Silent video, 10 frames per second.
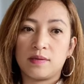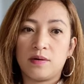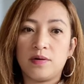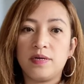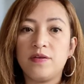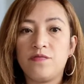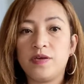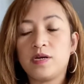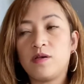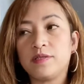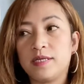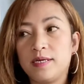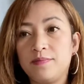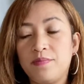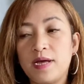or difficulty
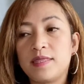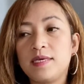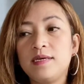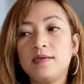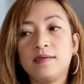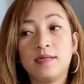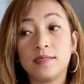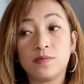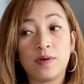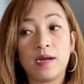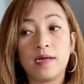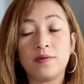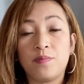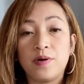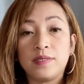in breathing, that's one
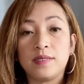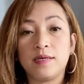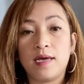other point,